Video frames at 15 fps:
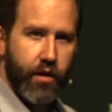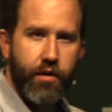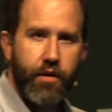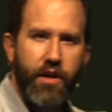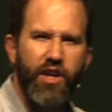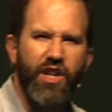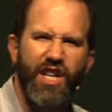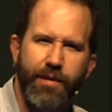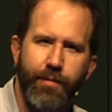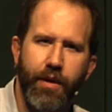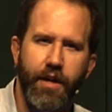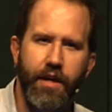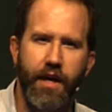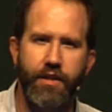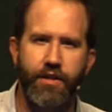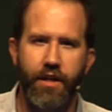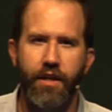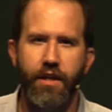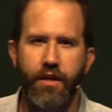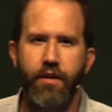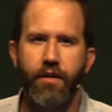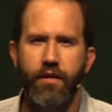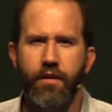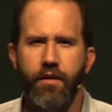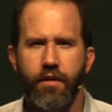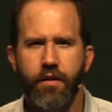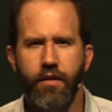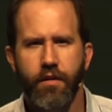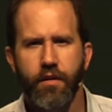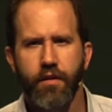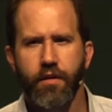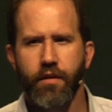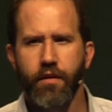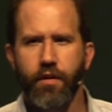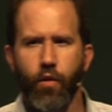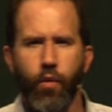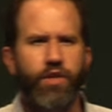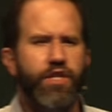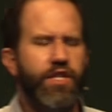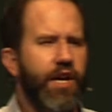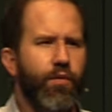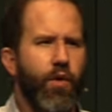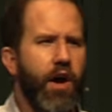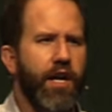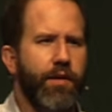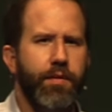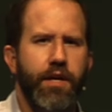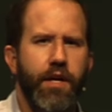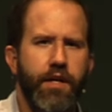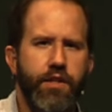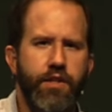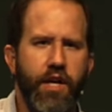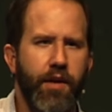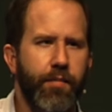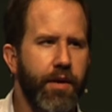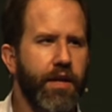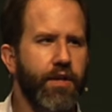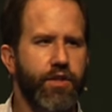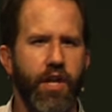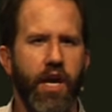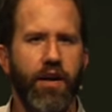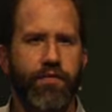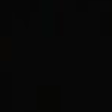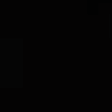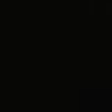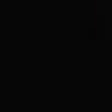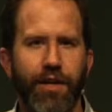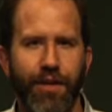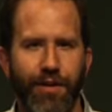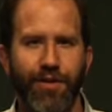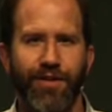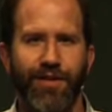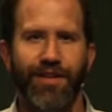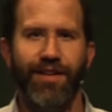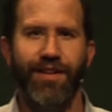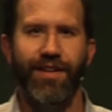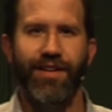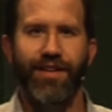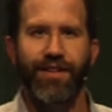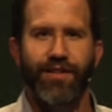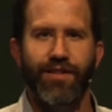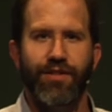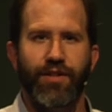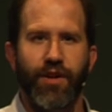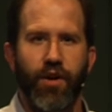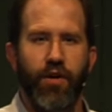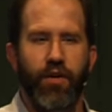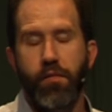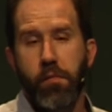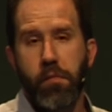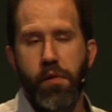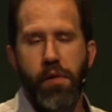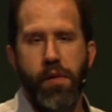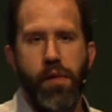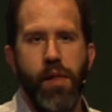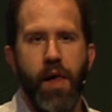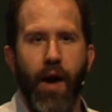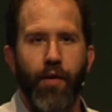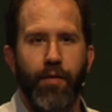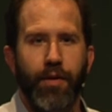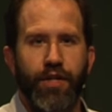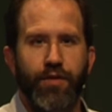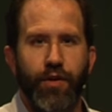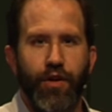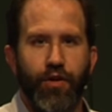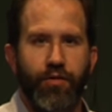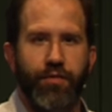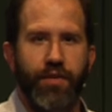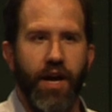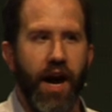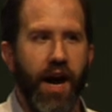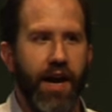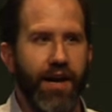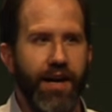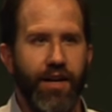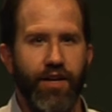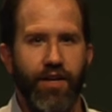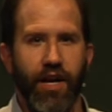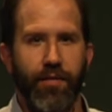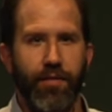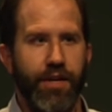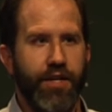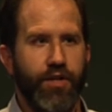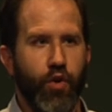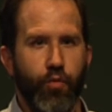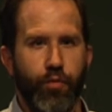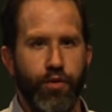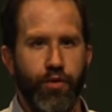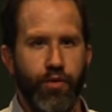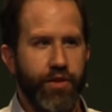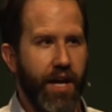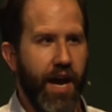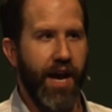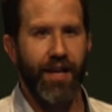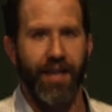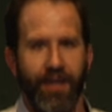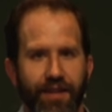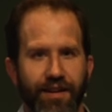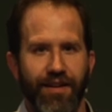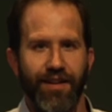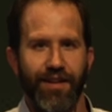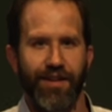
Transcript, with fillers: to kill anybody accidentally, which is ironic because diabetics die of diabetes. So I would much rather die in a diabetes open-source hacking